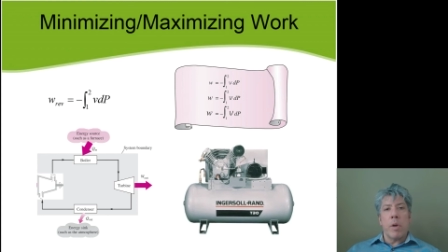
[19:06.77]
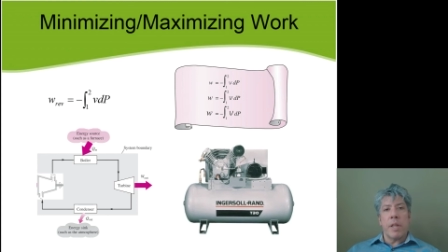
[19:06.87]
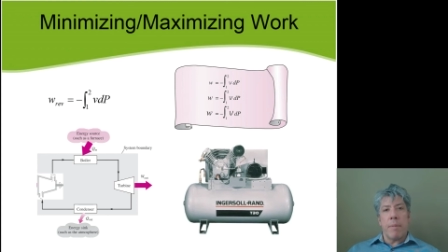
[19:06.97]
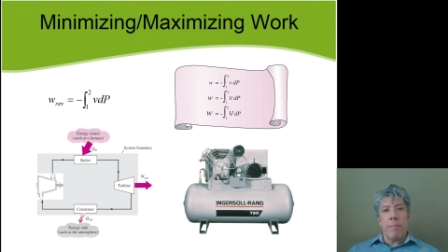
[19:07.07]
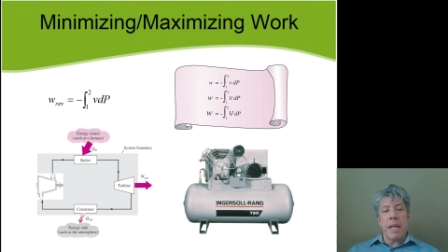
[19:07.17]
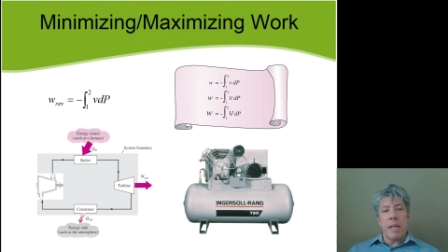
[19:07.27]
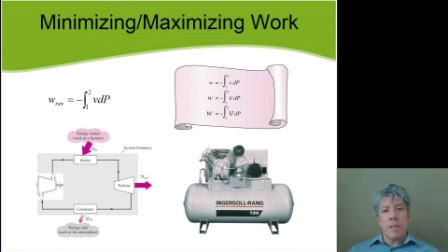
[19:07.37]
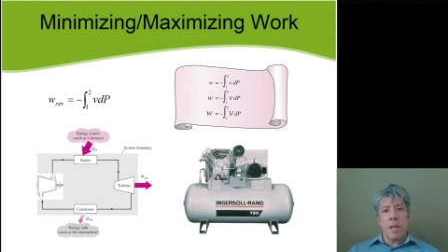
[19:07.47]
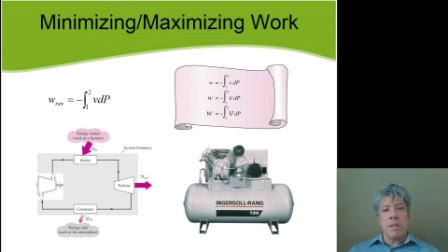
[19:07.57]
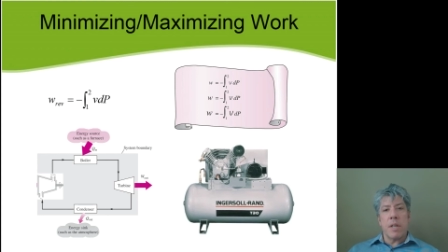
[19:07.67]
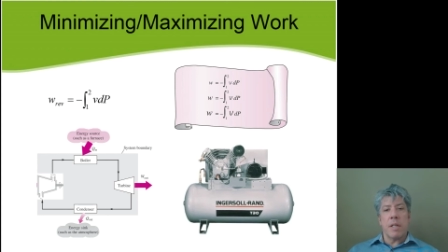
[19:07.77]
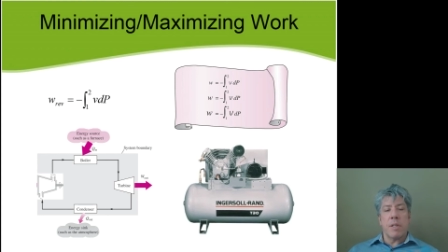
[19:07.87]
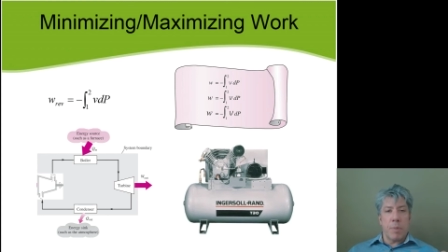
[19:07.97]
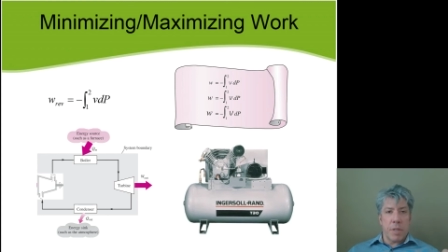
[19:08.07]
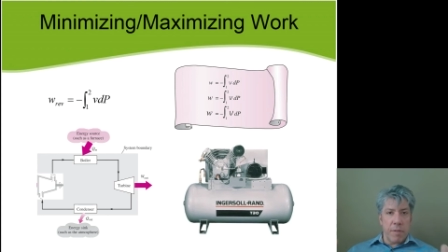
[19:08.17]
what that means is that
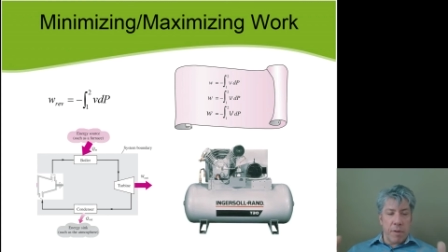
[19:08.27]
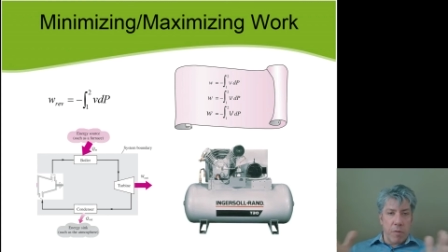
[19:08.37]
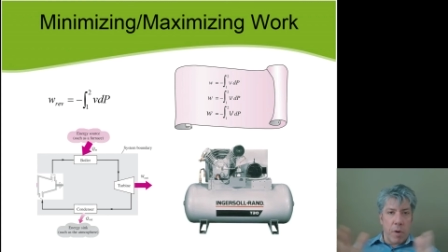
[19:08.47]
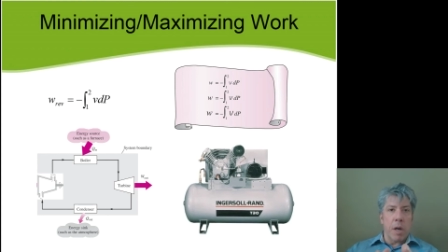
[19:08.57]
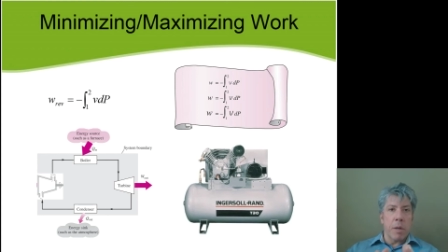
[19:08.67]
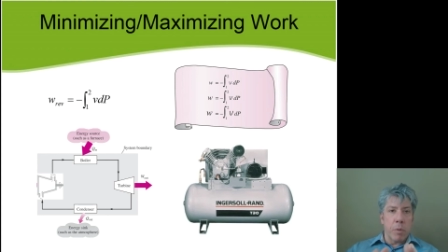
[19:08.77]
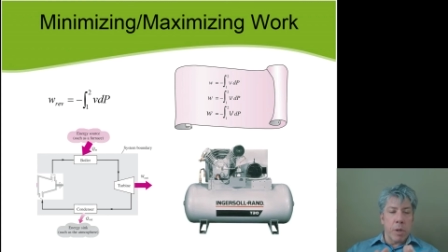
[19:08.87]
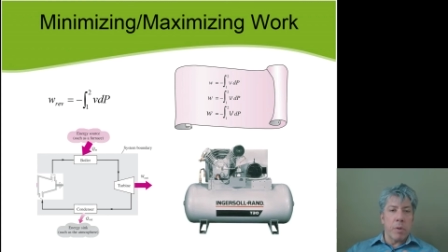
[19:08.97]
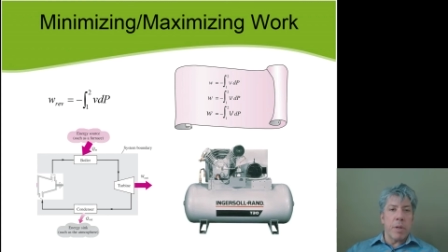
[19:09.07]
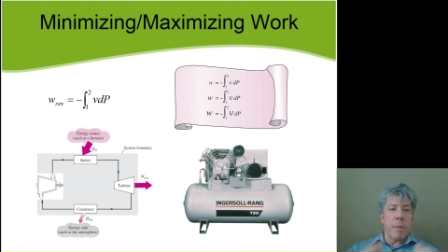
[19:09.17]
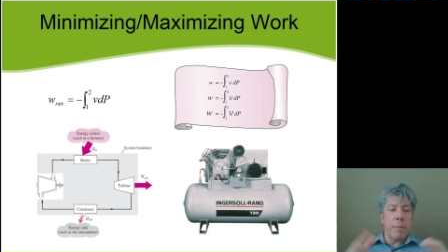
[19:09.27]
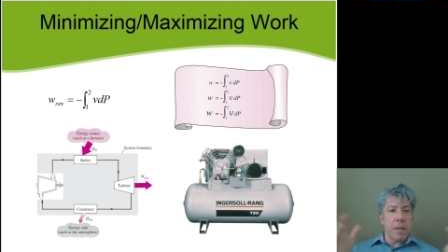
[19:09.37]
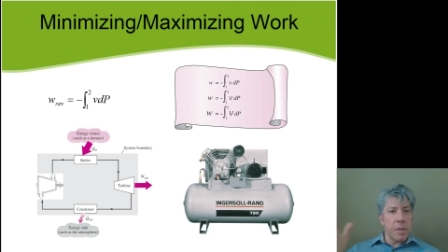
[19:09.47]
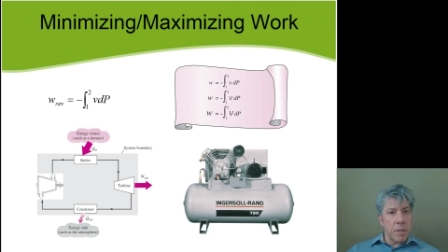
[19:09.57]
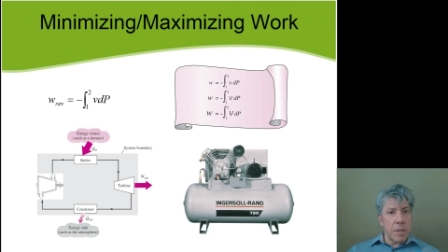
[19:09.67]
its specific volume will go down
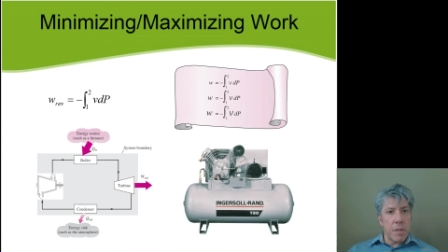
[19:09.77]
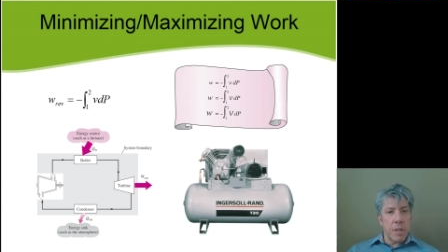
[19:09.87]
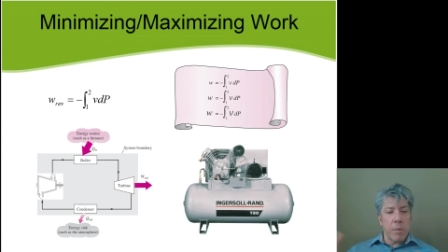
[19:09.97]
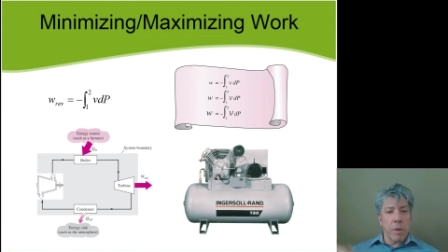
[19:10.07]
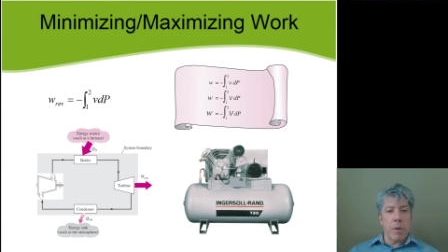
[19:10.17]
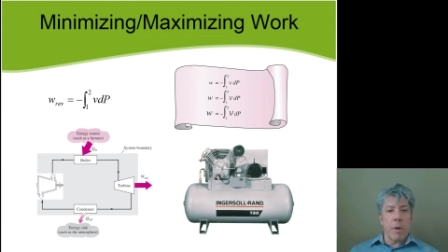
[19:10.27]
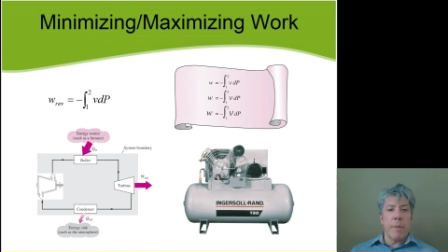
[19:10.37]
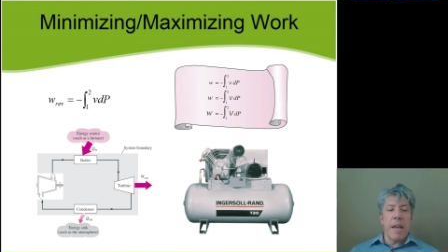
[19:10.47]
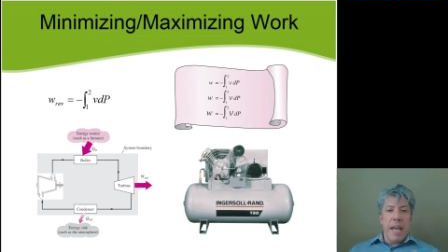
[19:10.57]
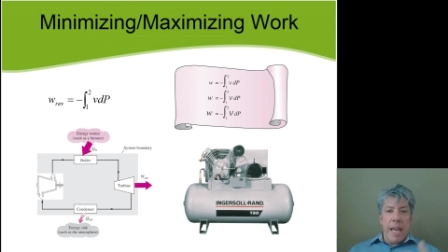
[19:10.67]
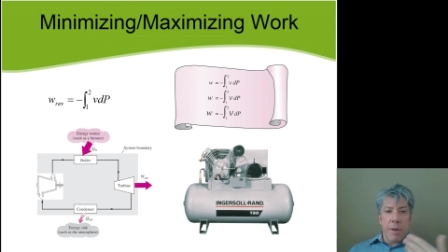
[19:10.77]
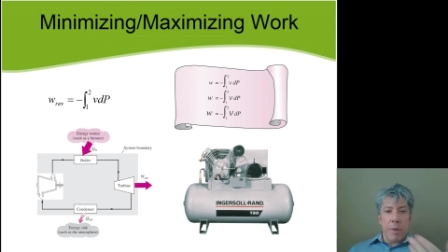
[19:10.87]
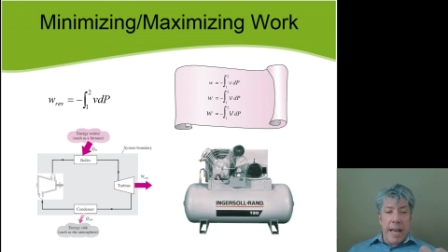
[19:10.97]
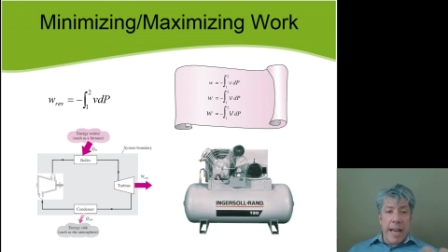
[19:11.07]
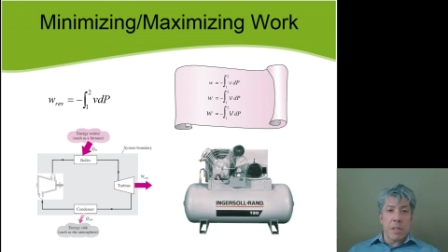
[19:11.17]
because its density will go up and
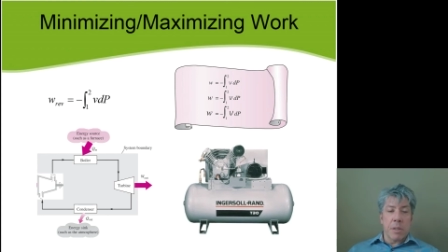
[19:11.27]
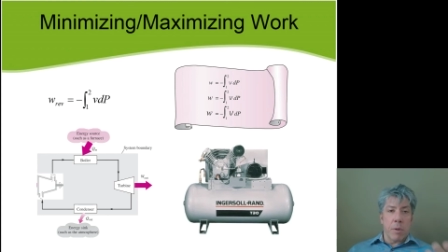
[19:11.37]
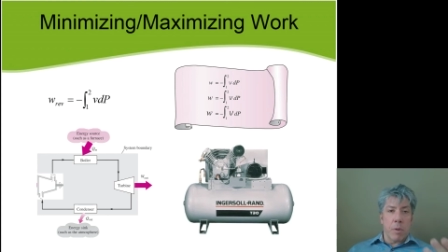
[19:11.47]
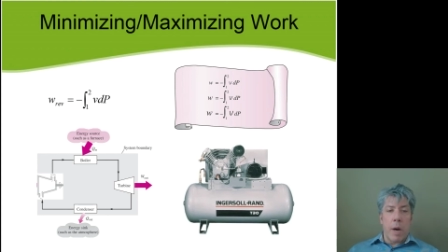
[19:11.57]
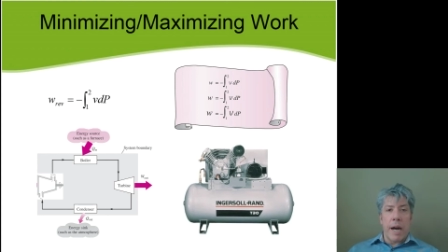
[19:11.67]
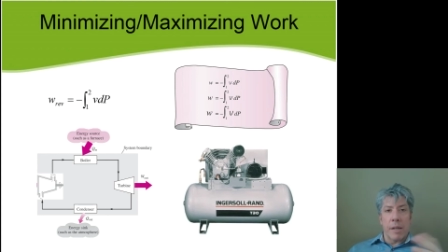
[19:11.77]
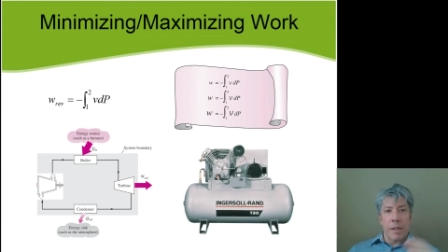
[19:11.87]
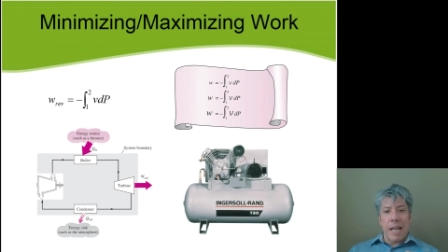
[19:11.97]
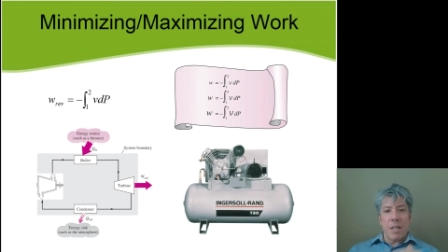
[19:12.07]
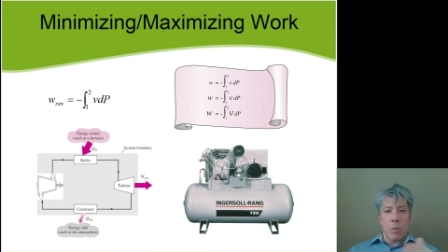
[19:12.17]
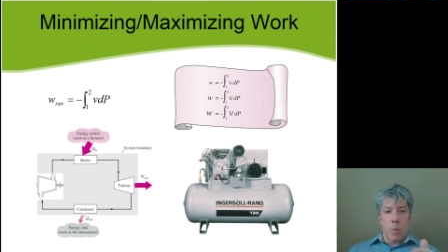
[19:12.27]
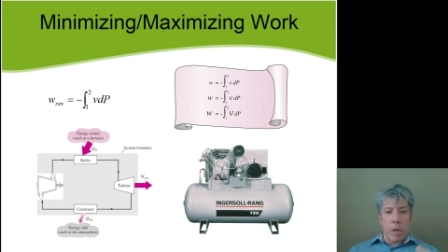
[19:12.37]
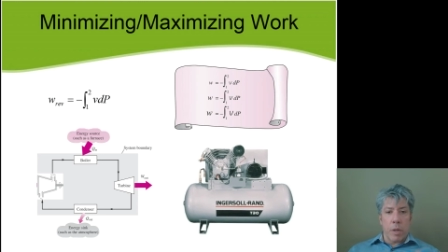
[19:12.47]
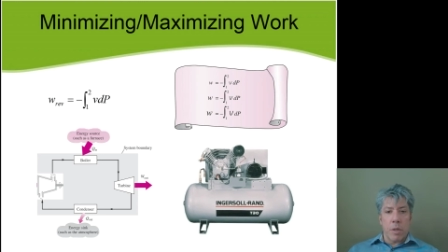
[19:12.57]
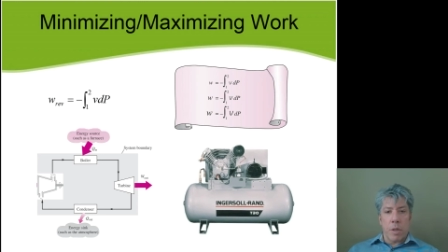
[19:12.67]
will actually require less
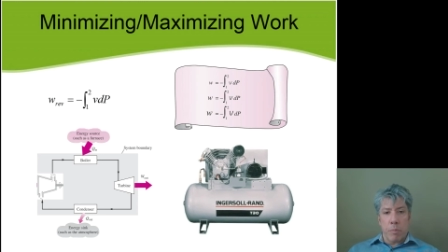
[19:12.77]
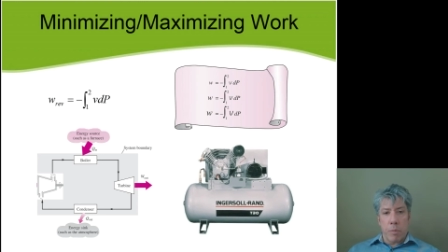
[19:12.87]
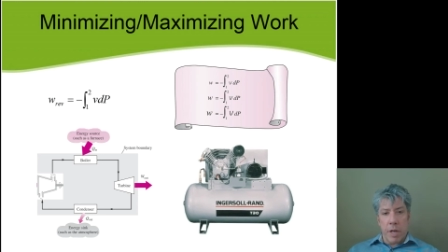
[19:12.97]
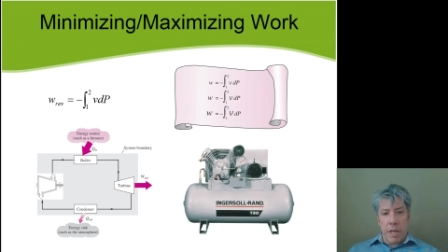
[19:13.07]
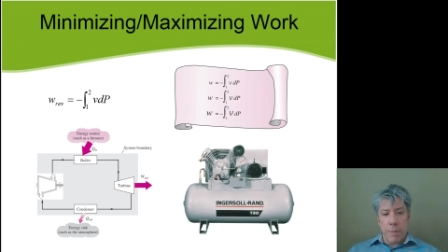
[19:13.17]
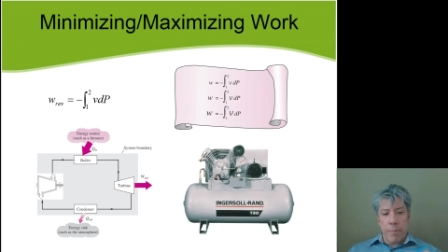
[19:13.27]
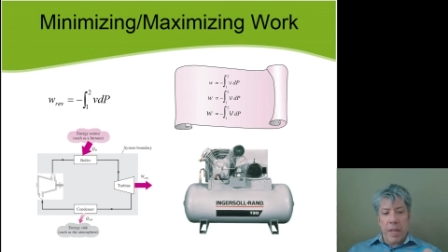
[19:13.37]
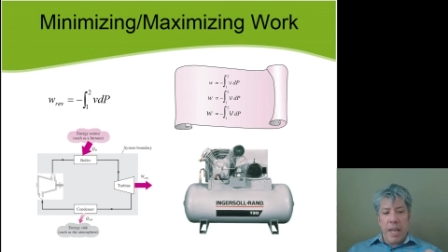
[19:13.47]
work to compress.